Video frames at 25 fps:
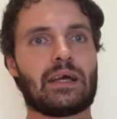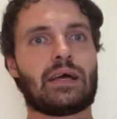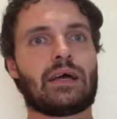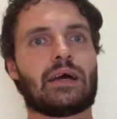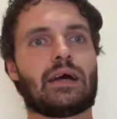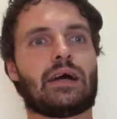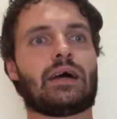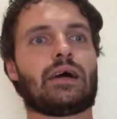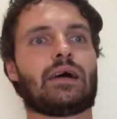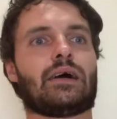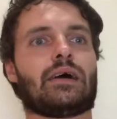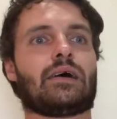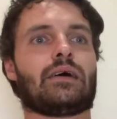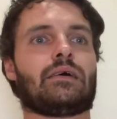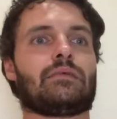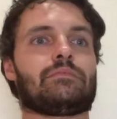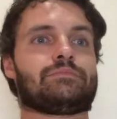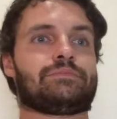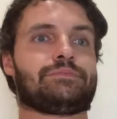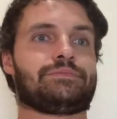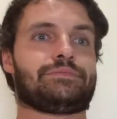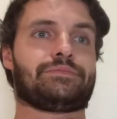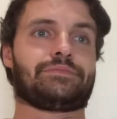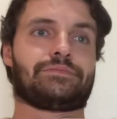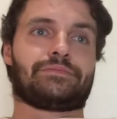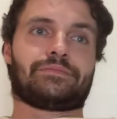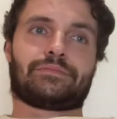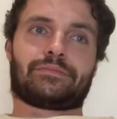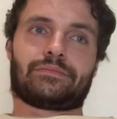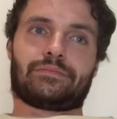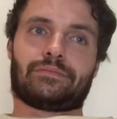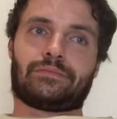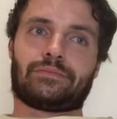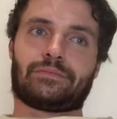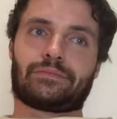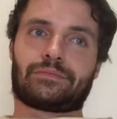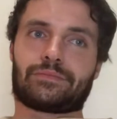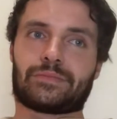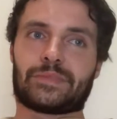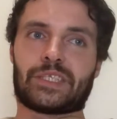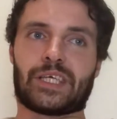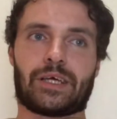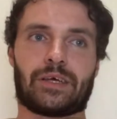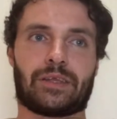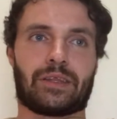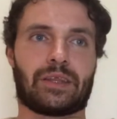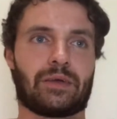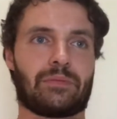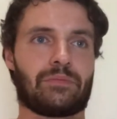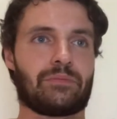
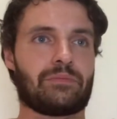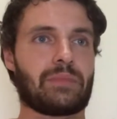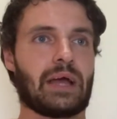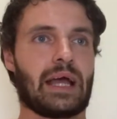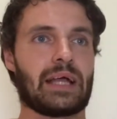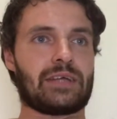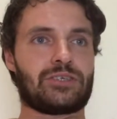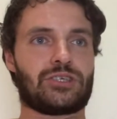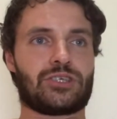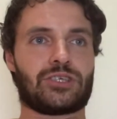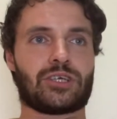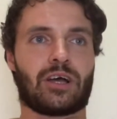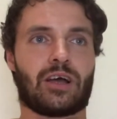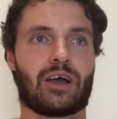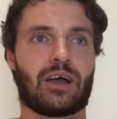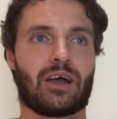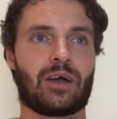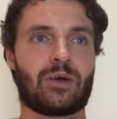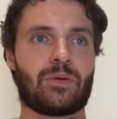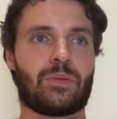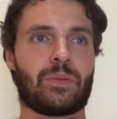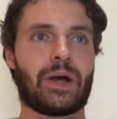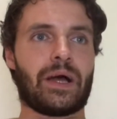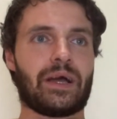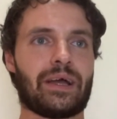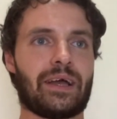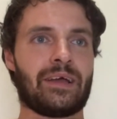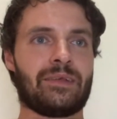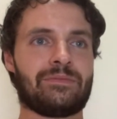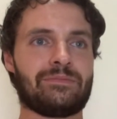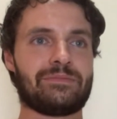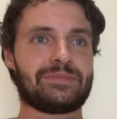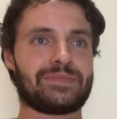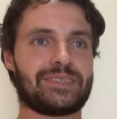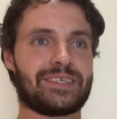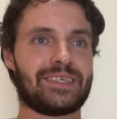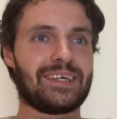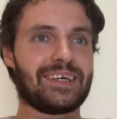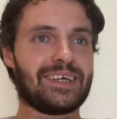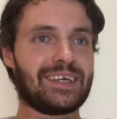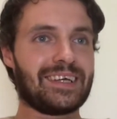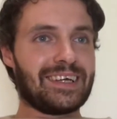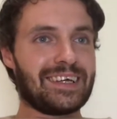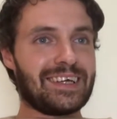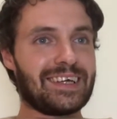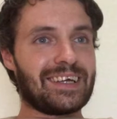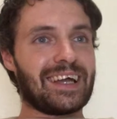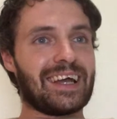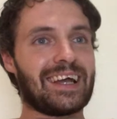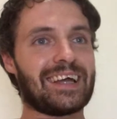That Matt Sharp
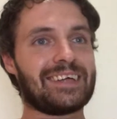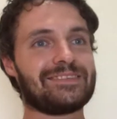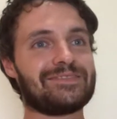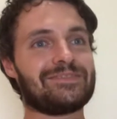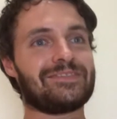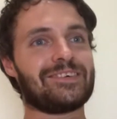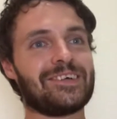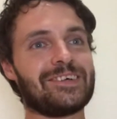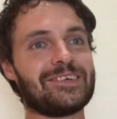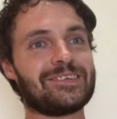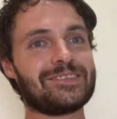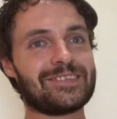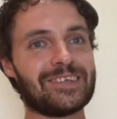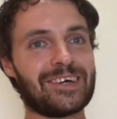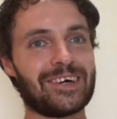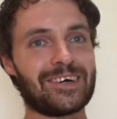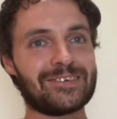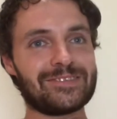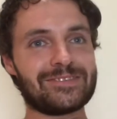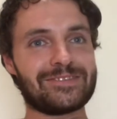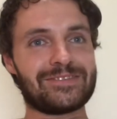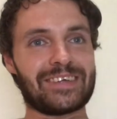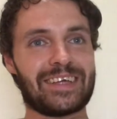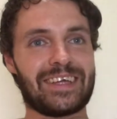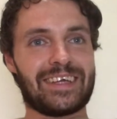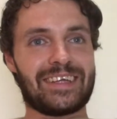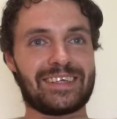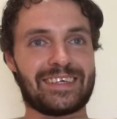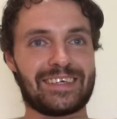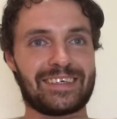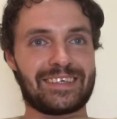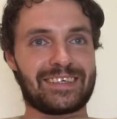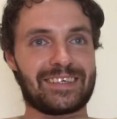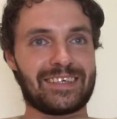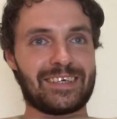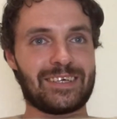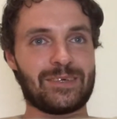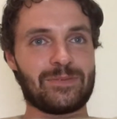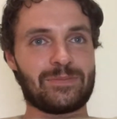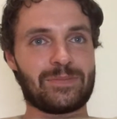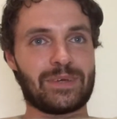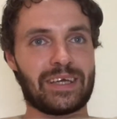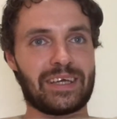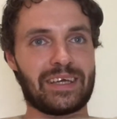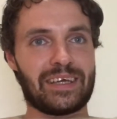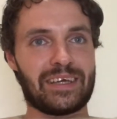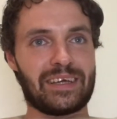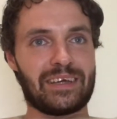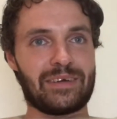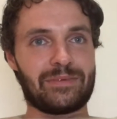and Rudolph in at
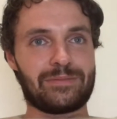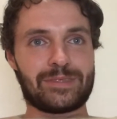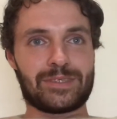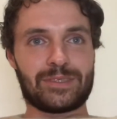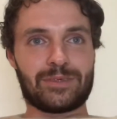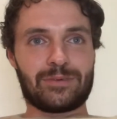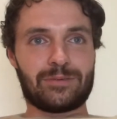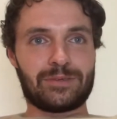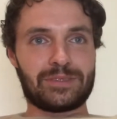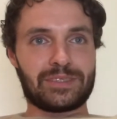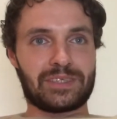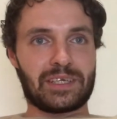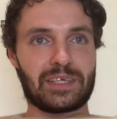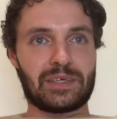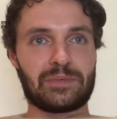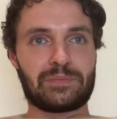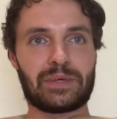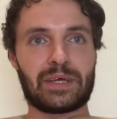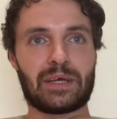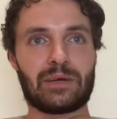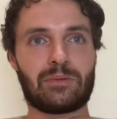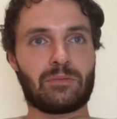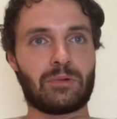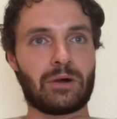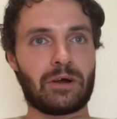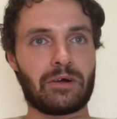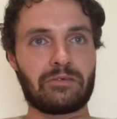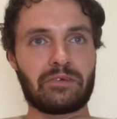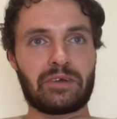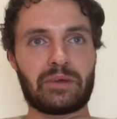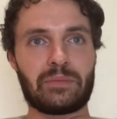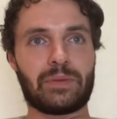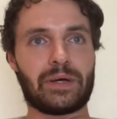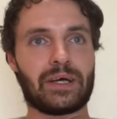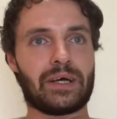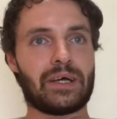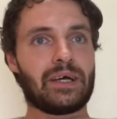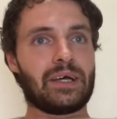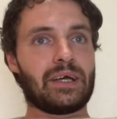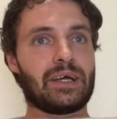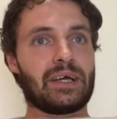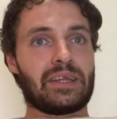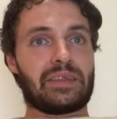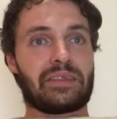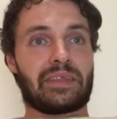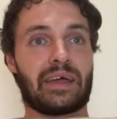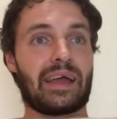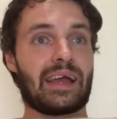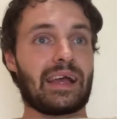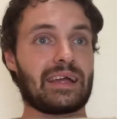QB, it was always going to be a worry, but
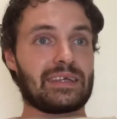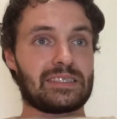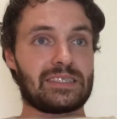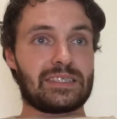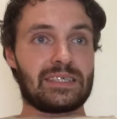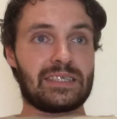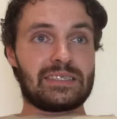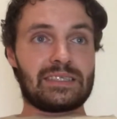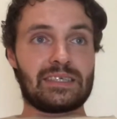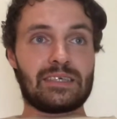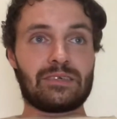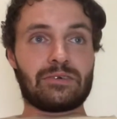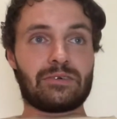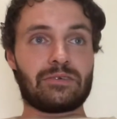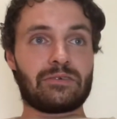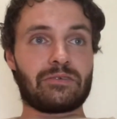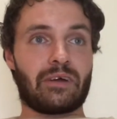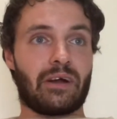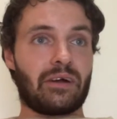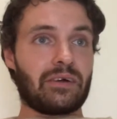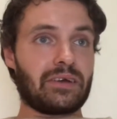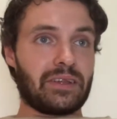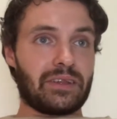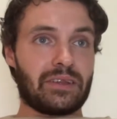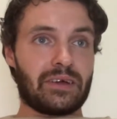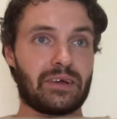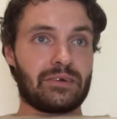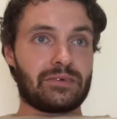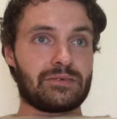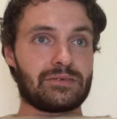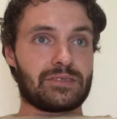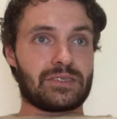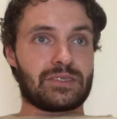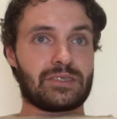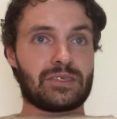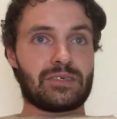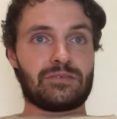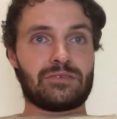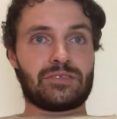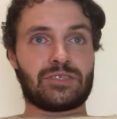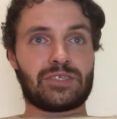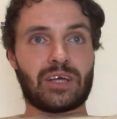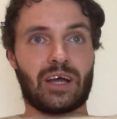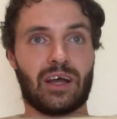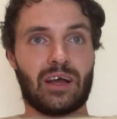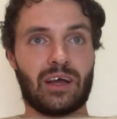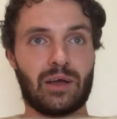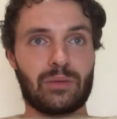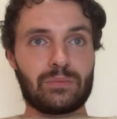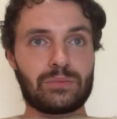they actually did all right, those two.
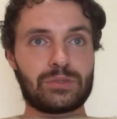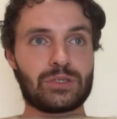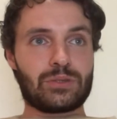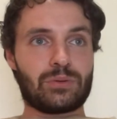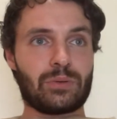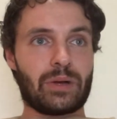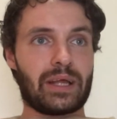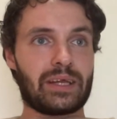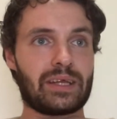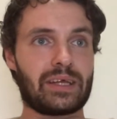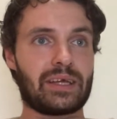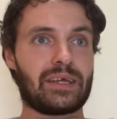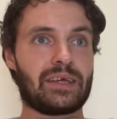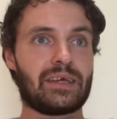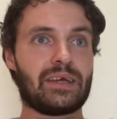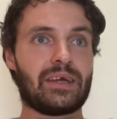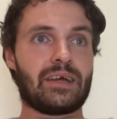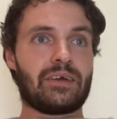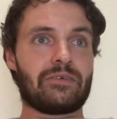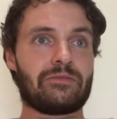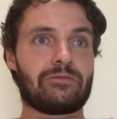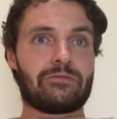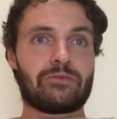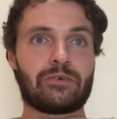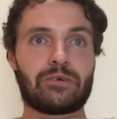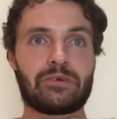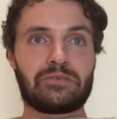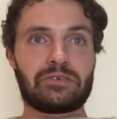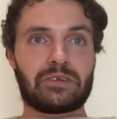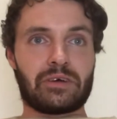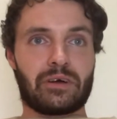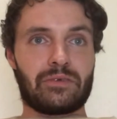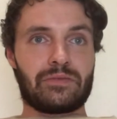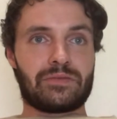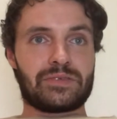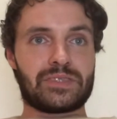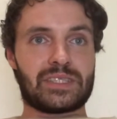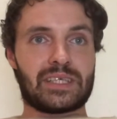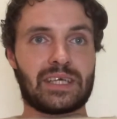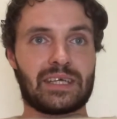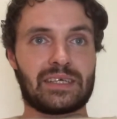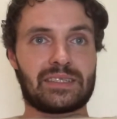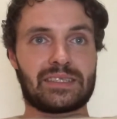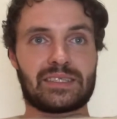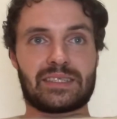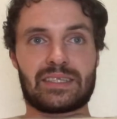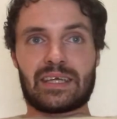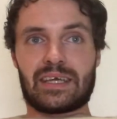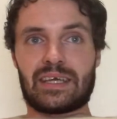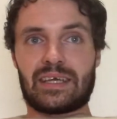Sharp 20, Rudolph
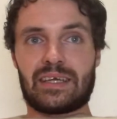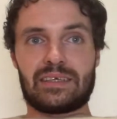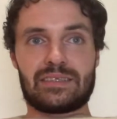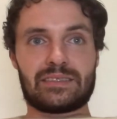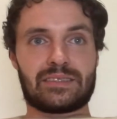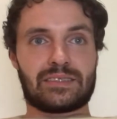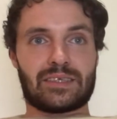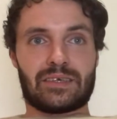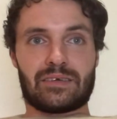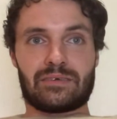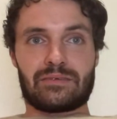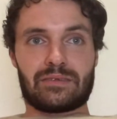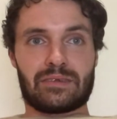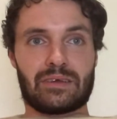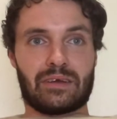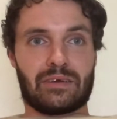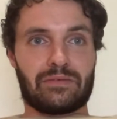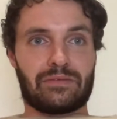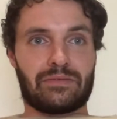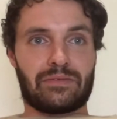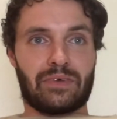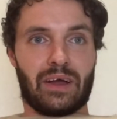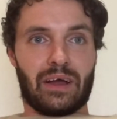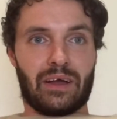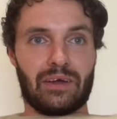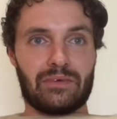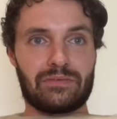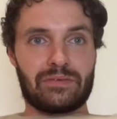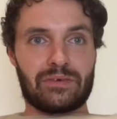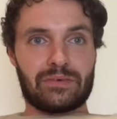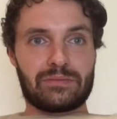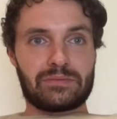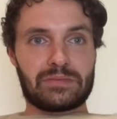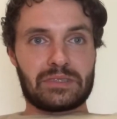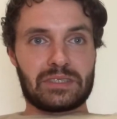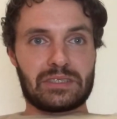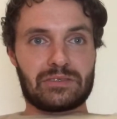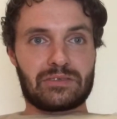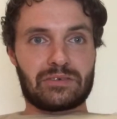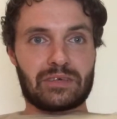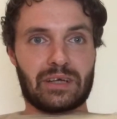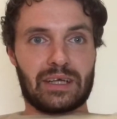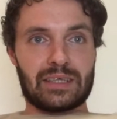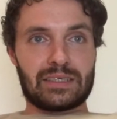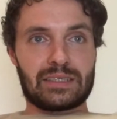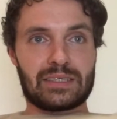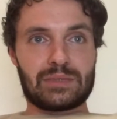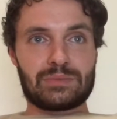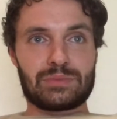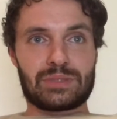16. So, far from
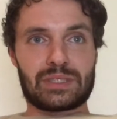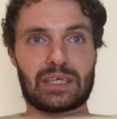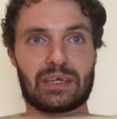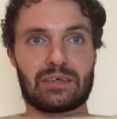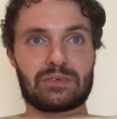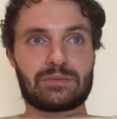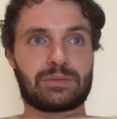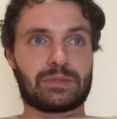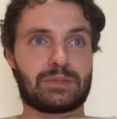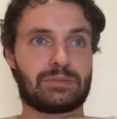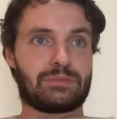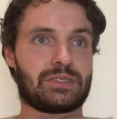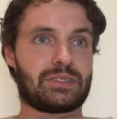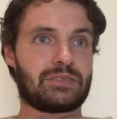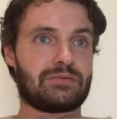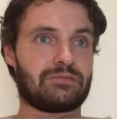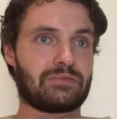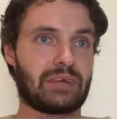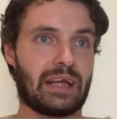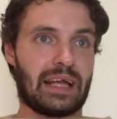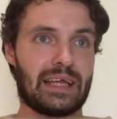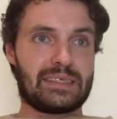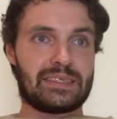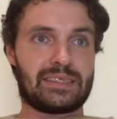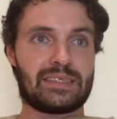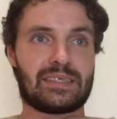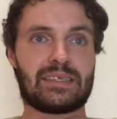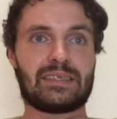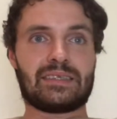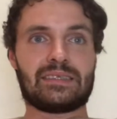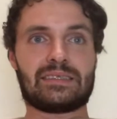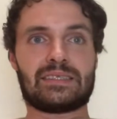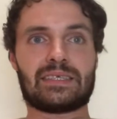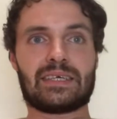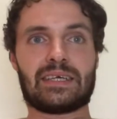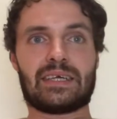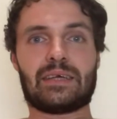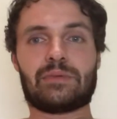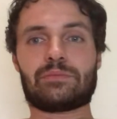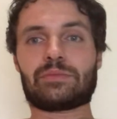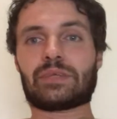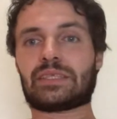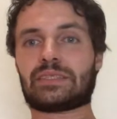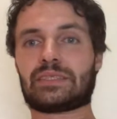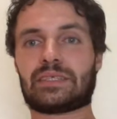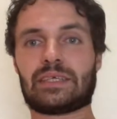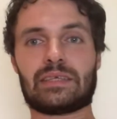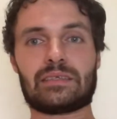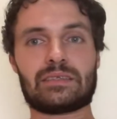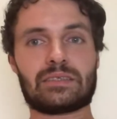disgraced themselves, it was the rest of the team that
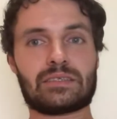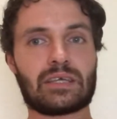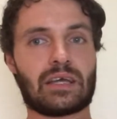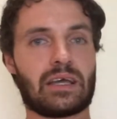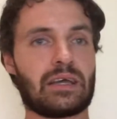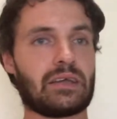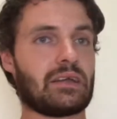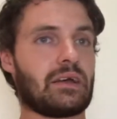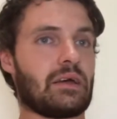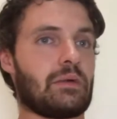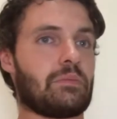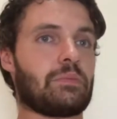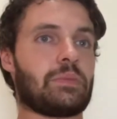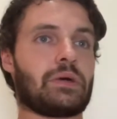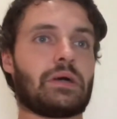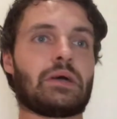didn't turn up.